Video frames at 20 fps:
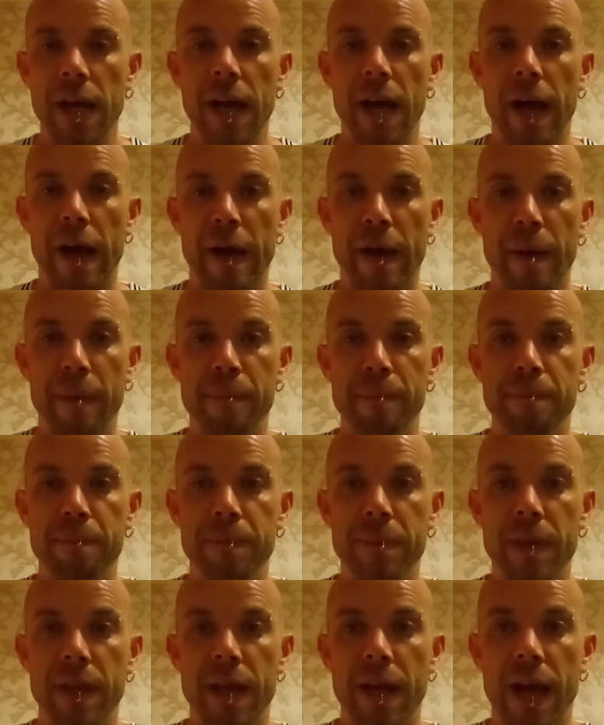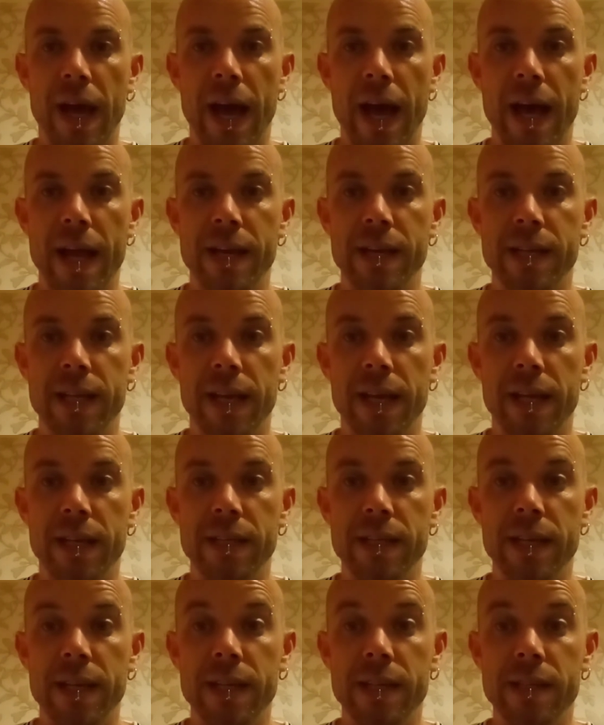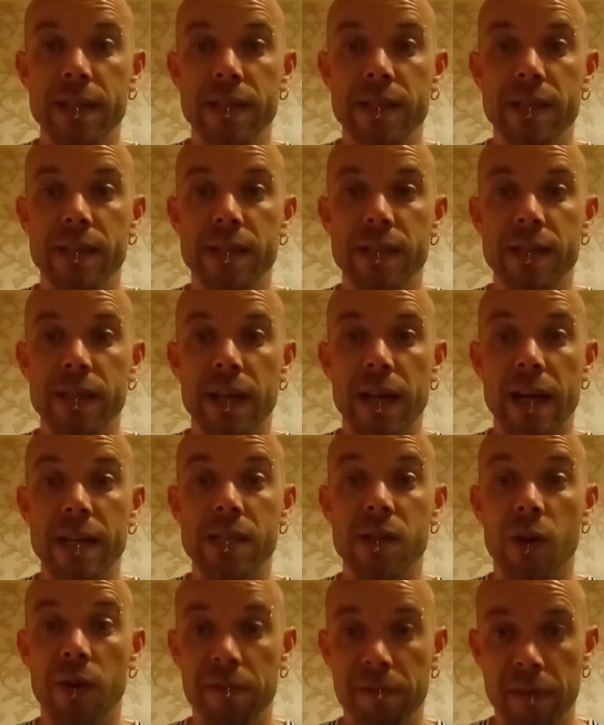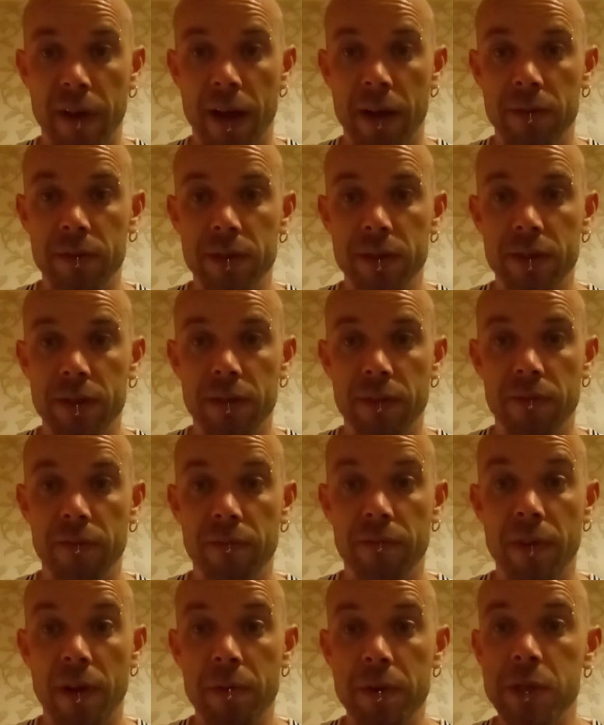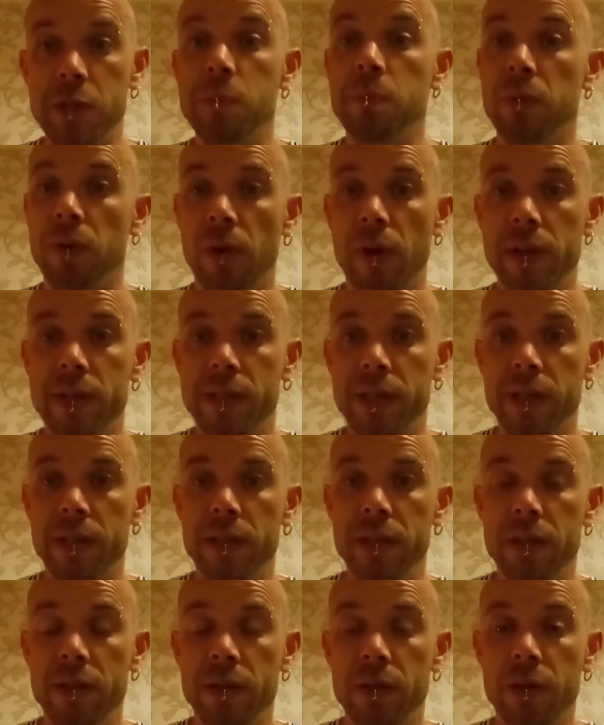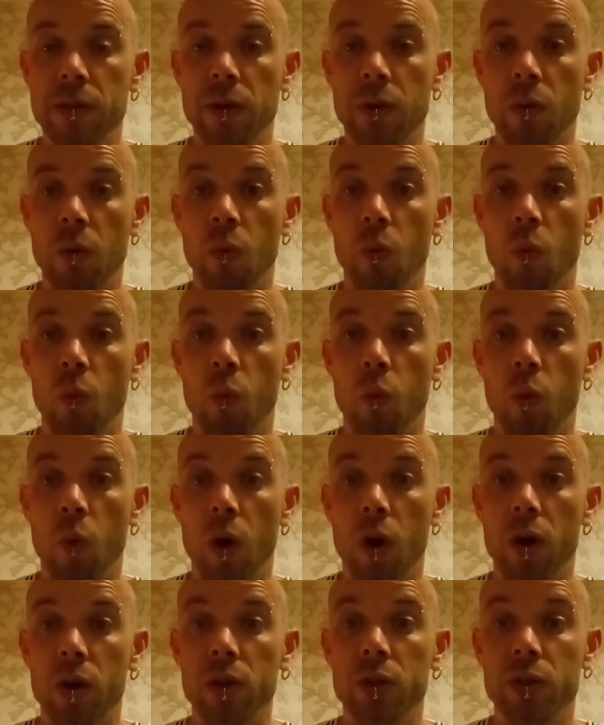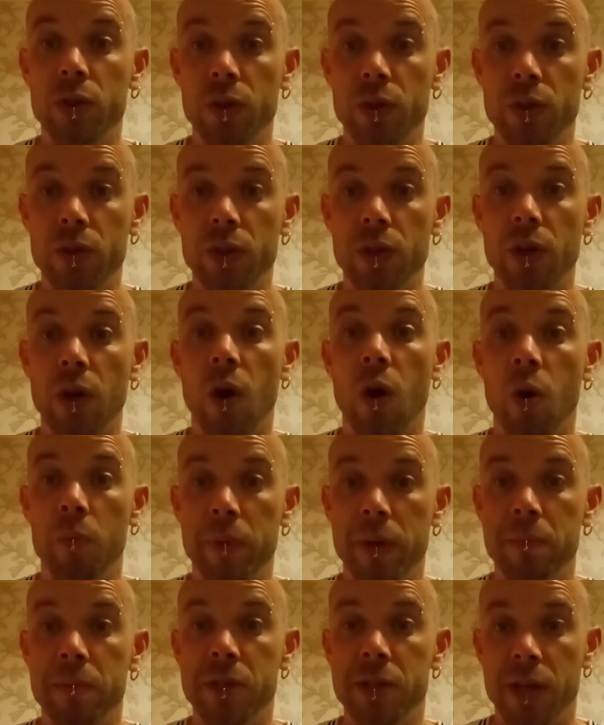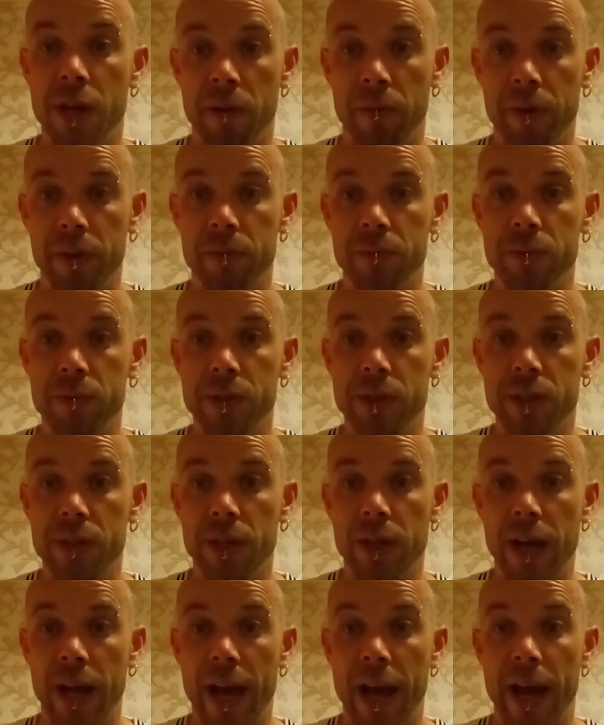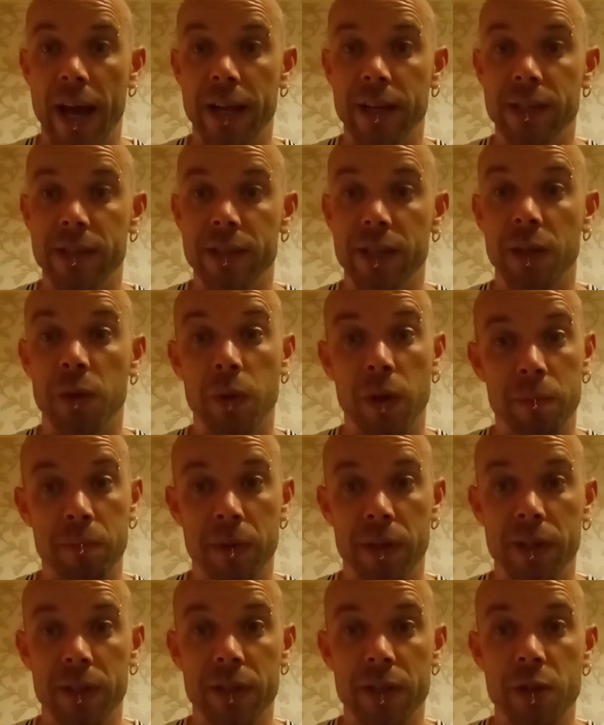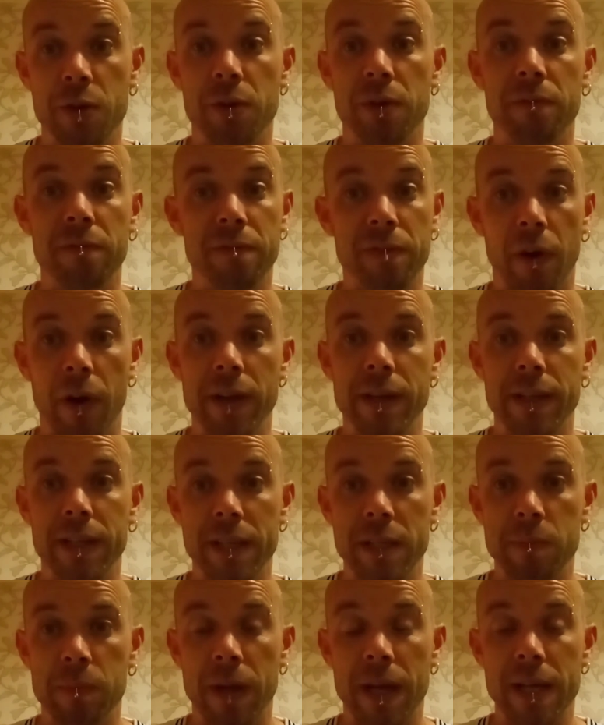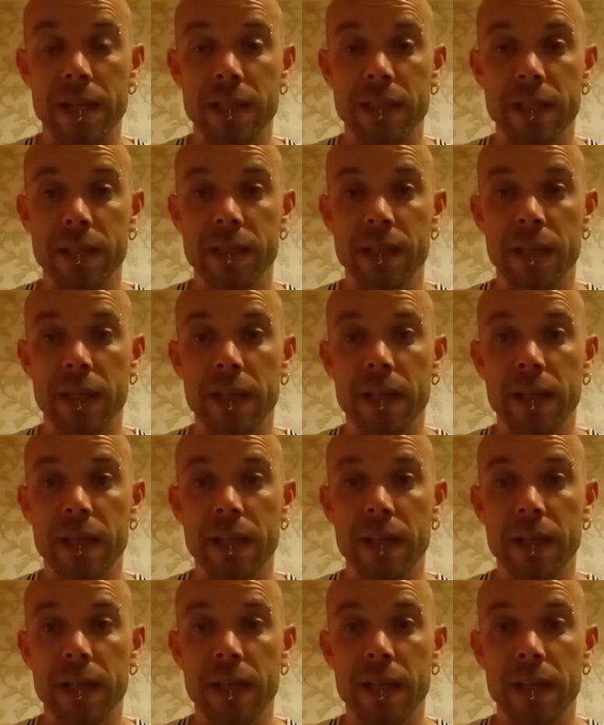And it is, as I found, very surprising what good hobby materials and equipment you can find at these places.